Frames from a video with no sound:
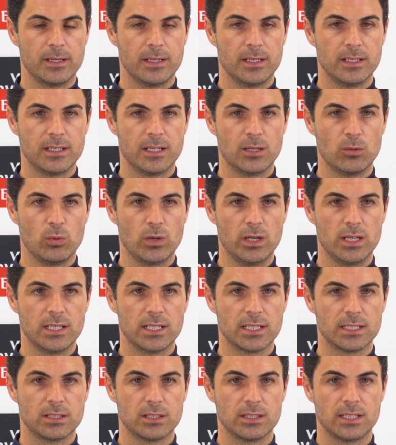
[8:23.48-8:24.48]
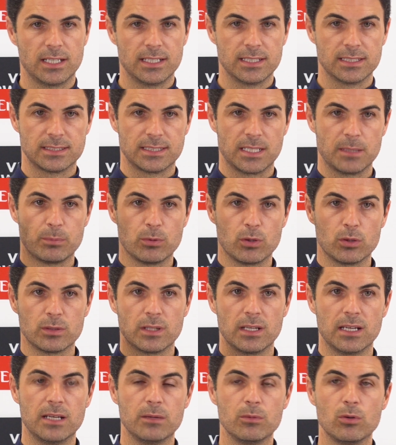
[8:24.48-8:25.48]
In the way that they stepped up
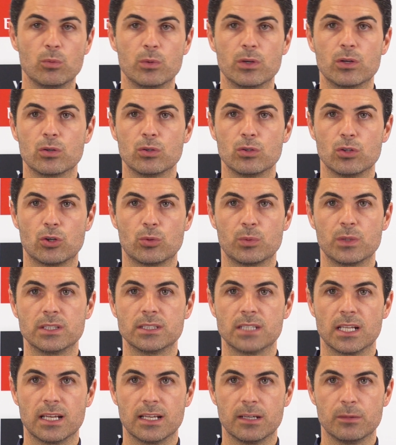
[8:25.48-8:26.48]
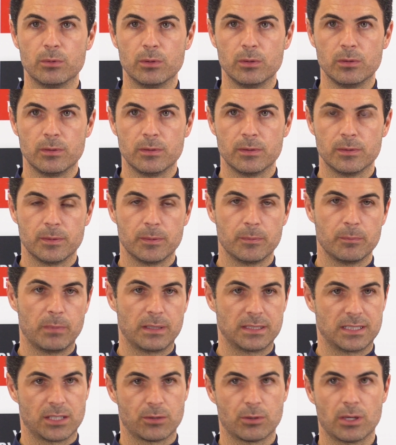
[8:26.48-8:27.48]
the level, we could not reach that level,
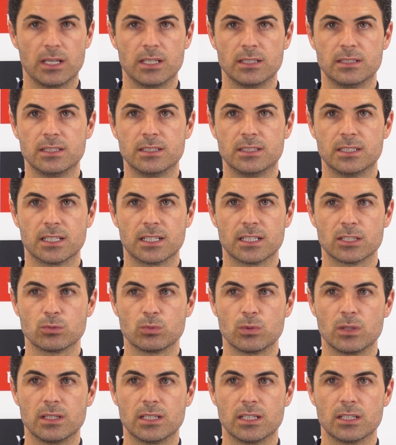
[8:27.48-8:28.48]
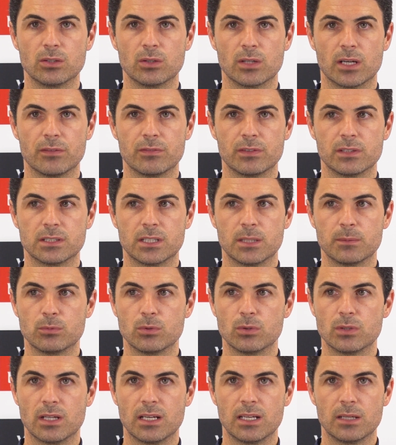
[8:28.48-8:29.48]
but a reality check as well that you have stepped
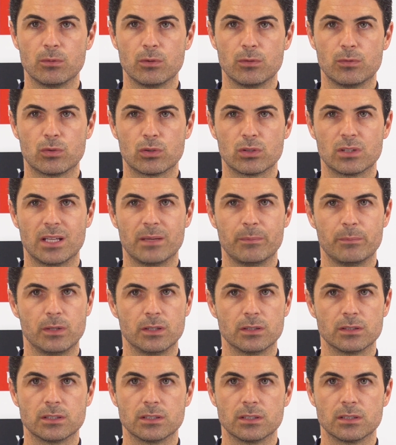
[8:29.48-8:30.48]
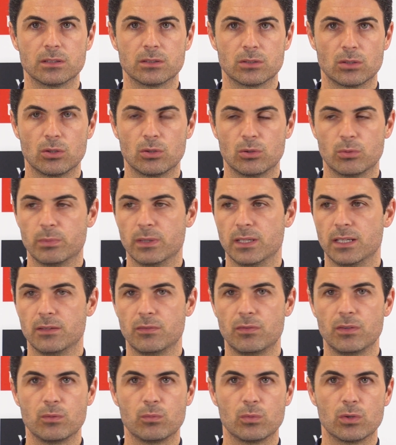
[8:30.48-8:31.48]
to that level for 10 months. So
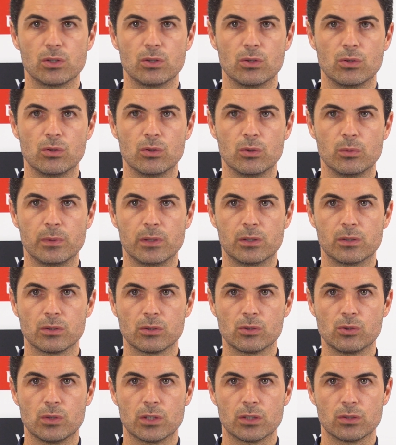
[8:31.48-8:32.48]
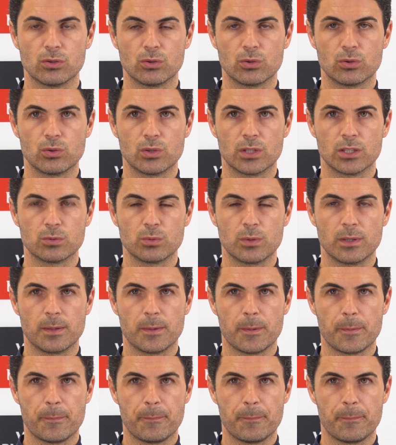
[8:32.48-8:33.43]
believe in what you do because you are so good as well.